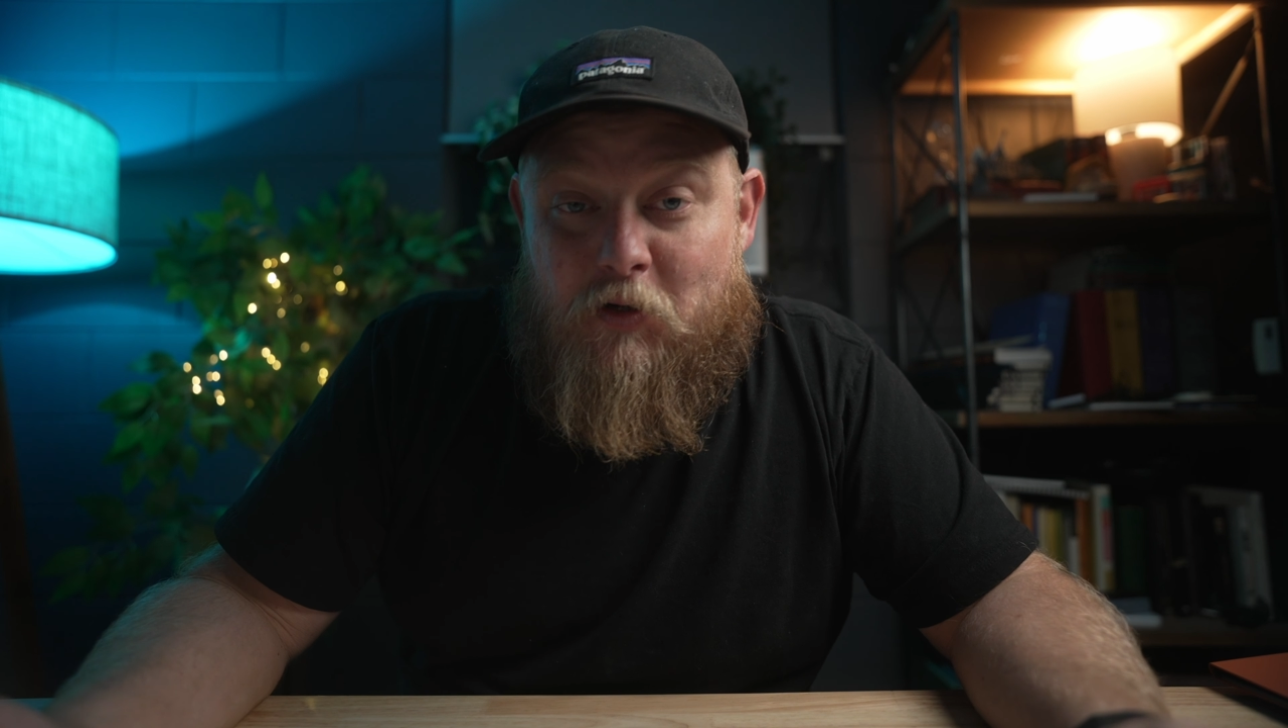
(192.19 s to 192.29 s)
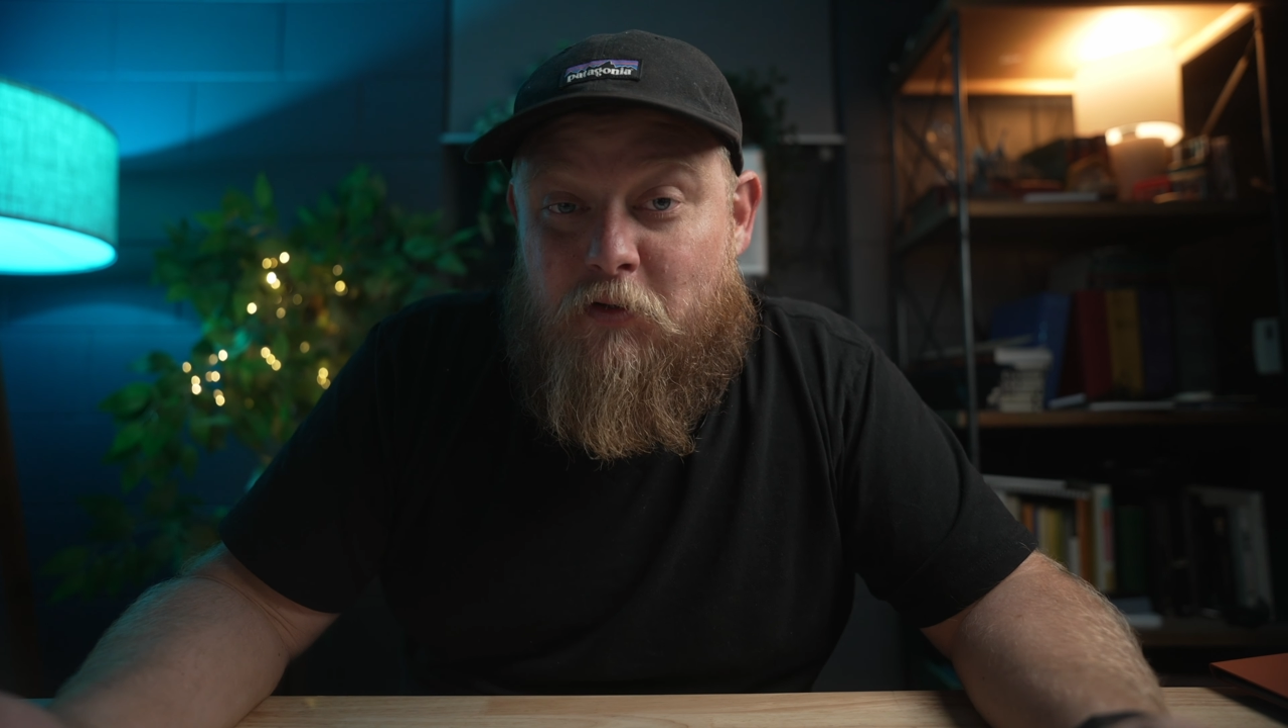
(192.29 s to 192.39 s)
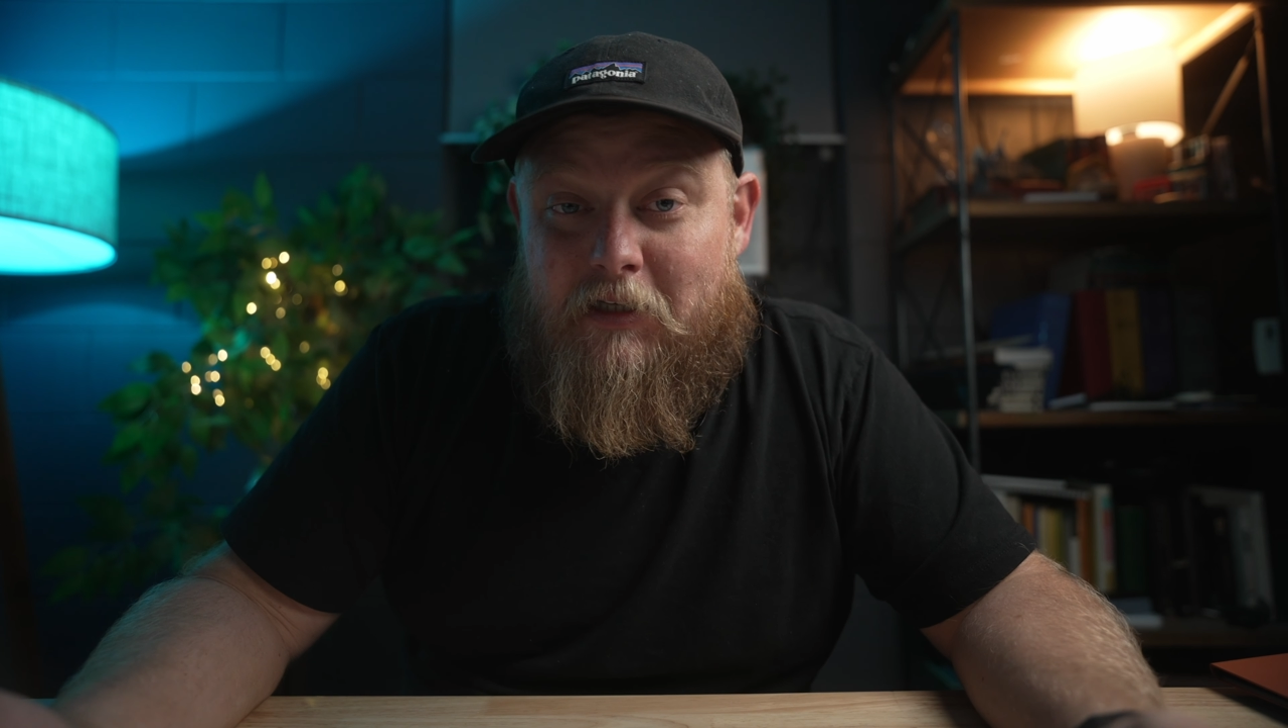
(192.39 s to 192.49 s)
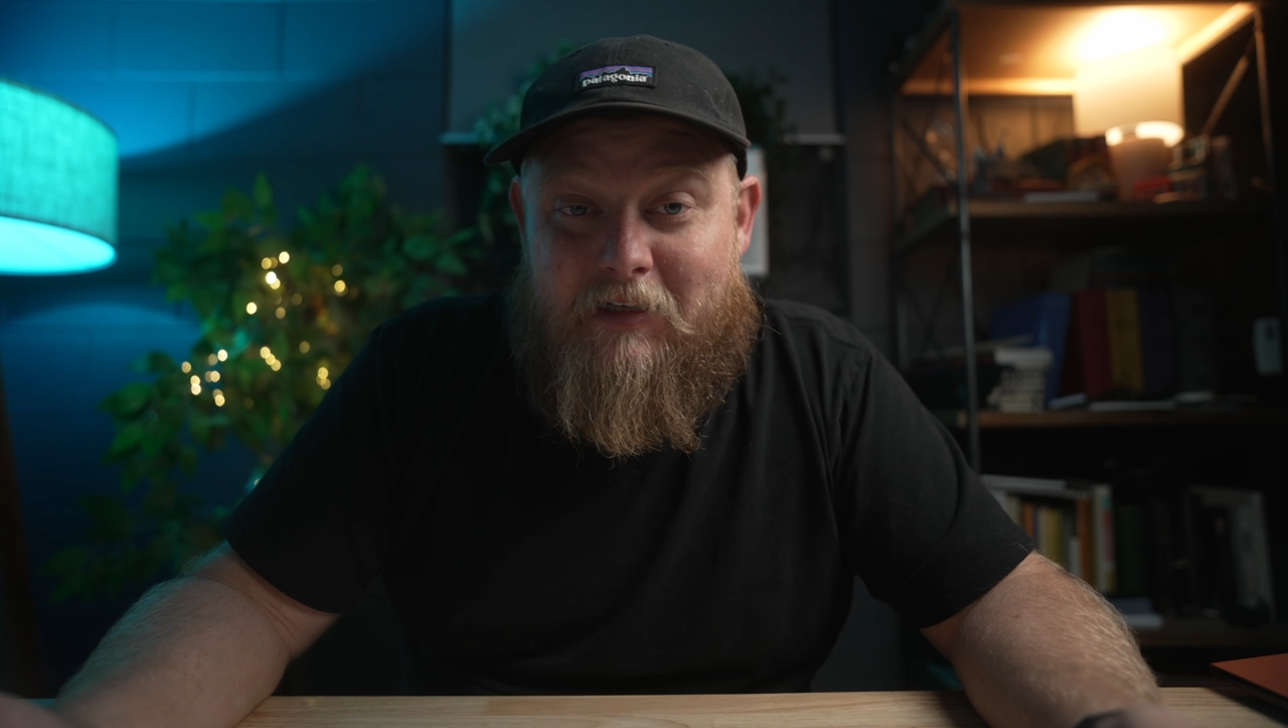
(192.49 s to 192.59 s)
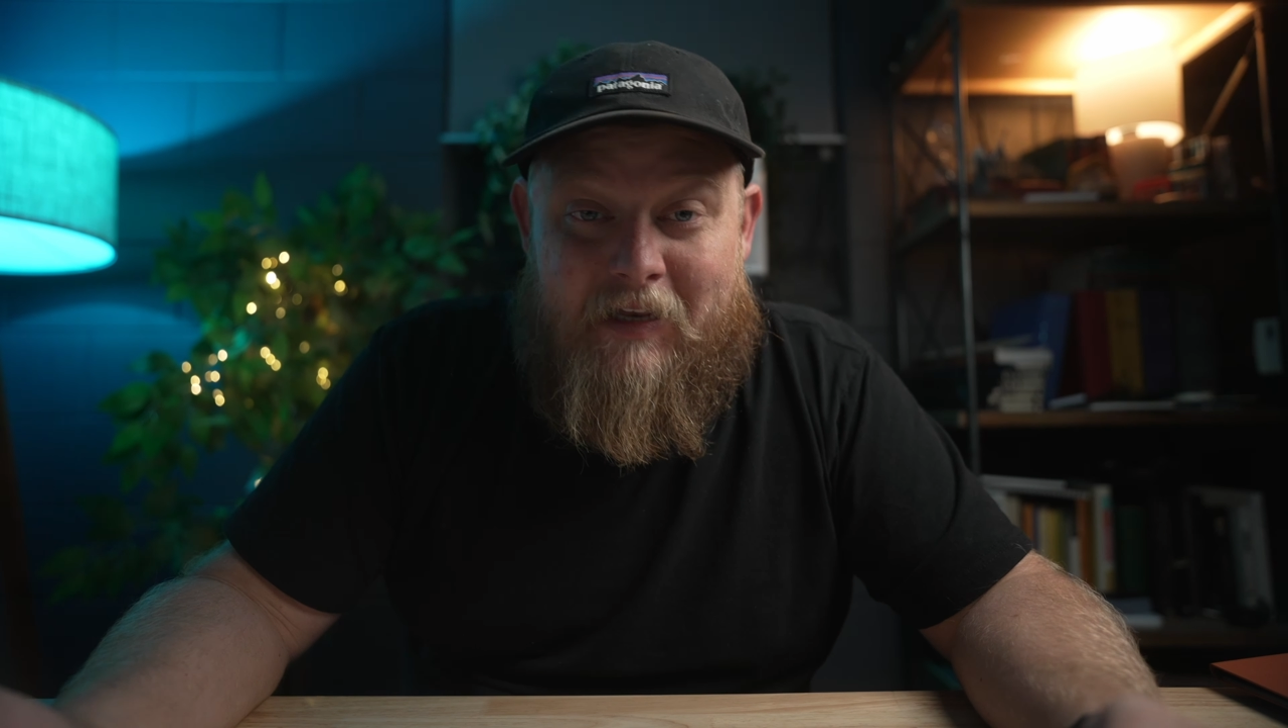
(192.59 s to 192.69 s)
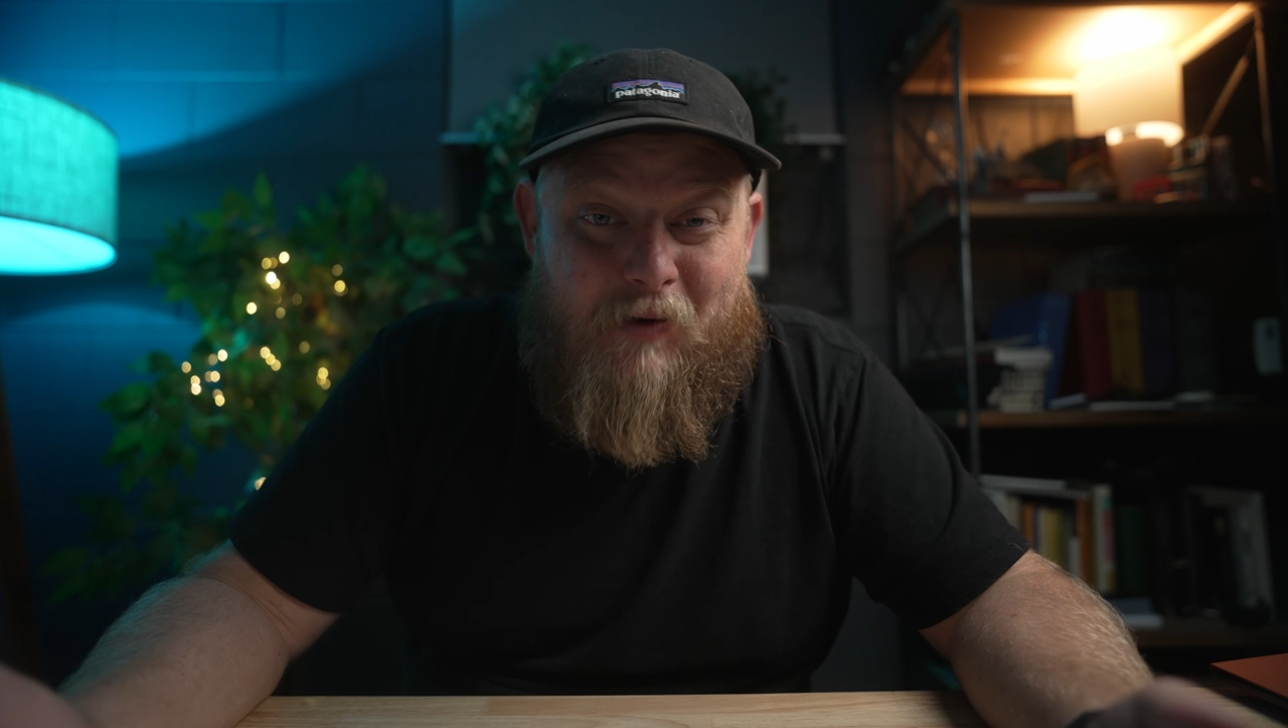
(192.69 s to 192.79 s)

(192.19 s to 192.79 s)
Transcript: use it and